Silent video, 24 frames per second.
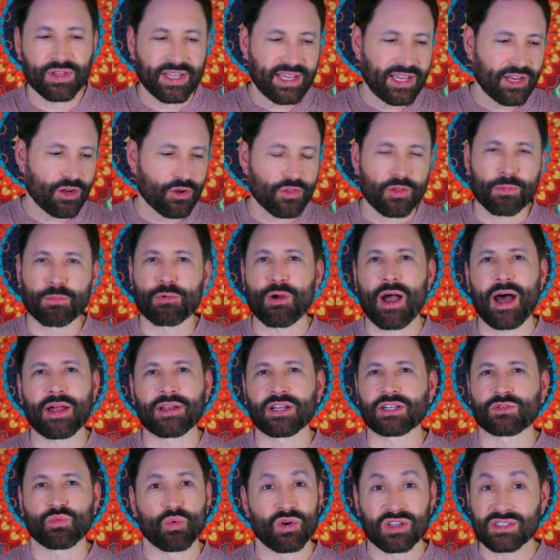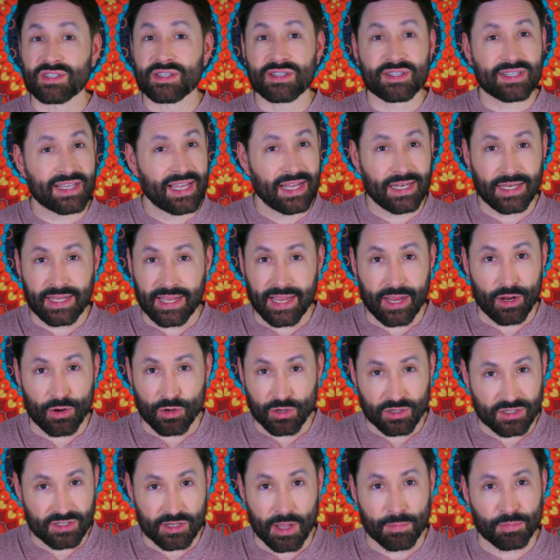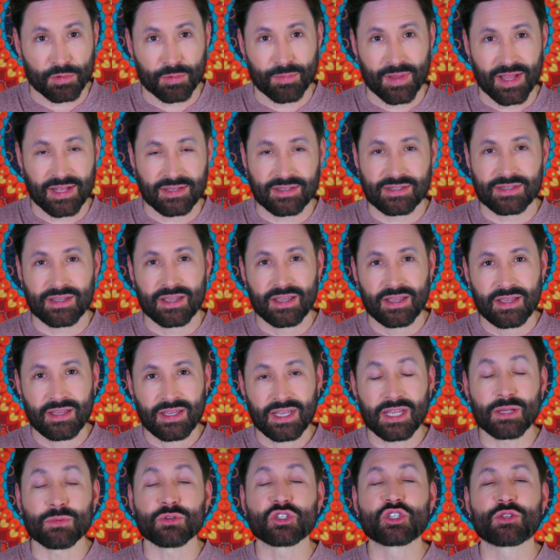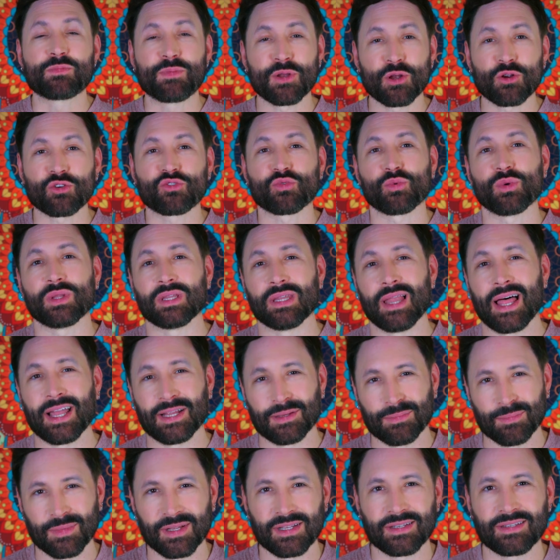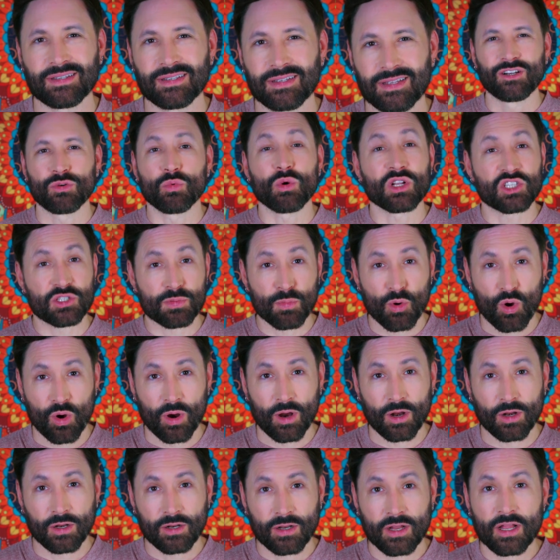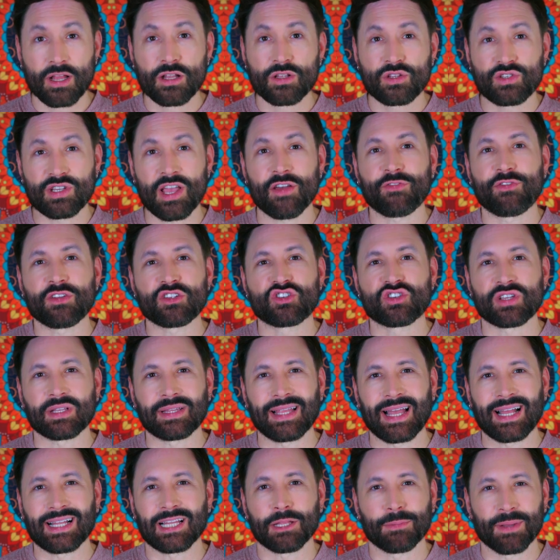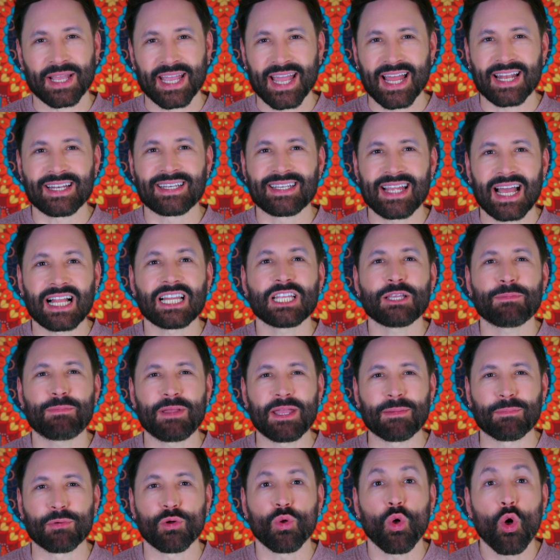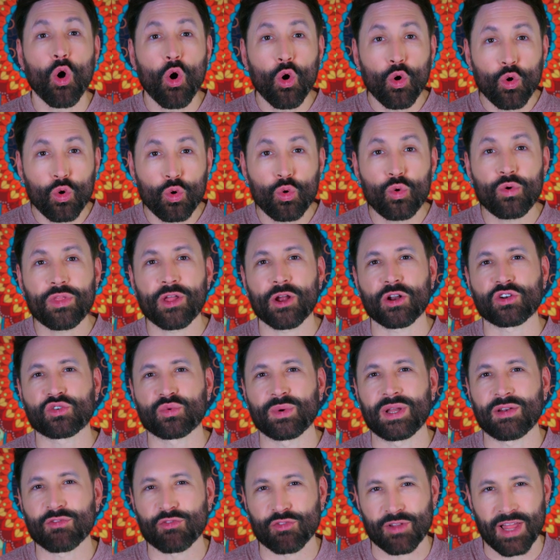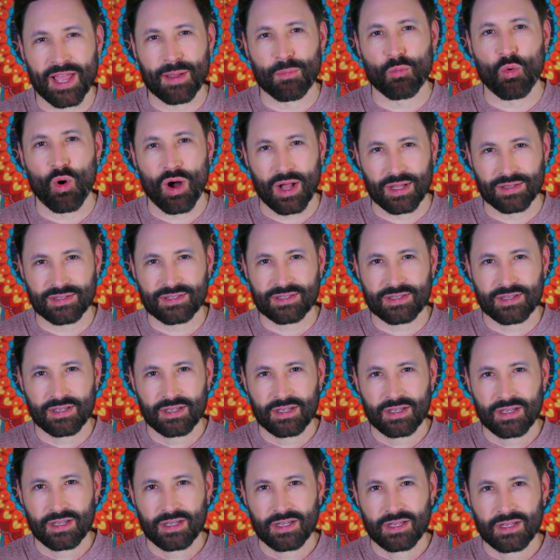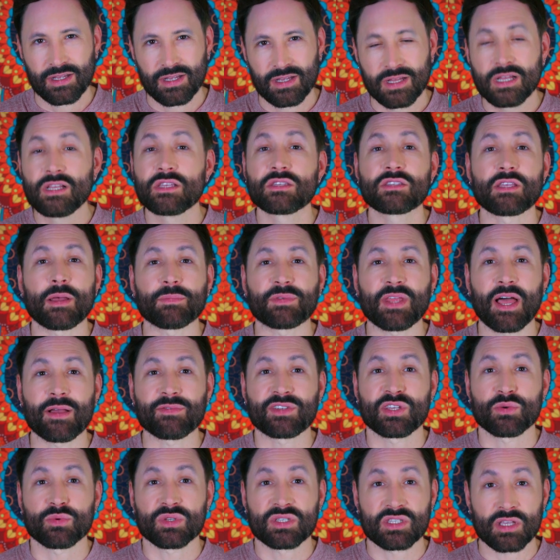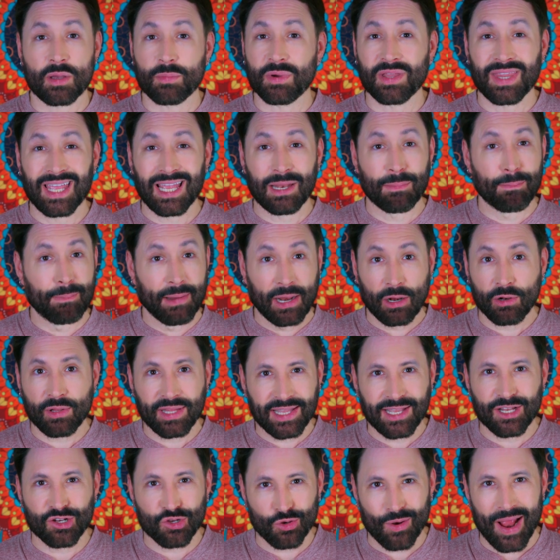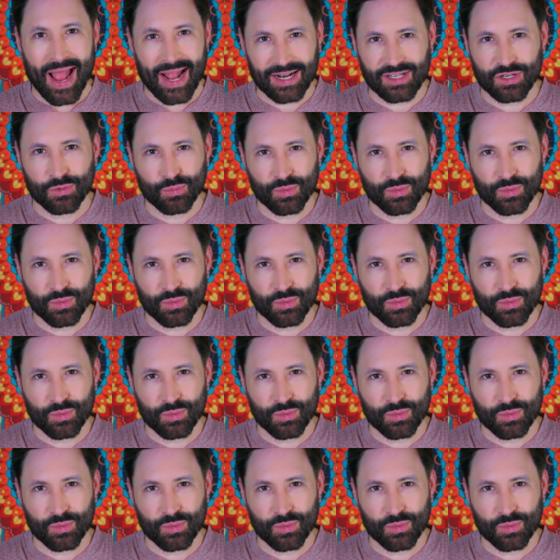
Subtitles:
here, the product wasn't skincare or supplements. It was spiritual enlightenment. What's more, Jeff and Shaleia began telling people who their twin flame was. Sometimes it was someone they had barely interacted